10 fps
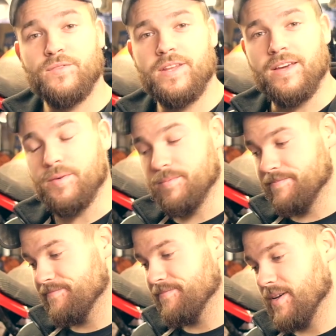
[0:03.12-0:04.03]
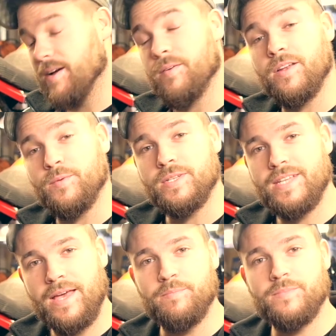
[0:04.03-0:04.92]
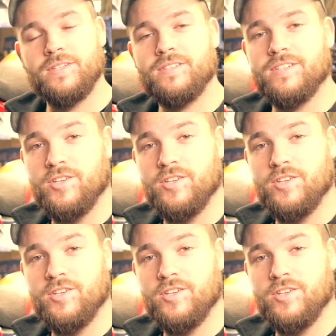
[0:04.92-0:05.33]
video, I'm going to attempt to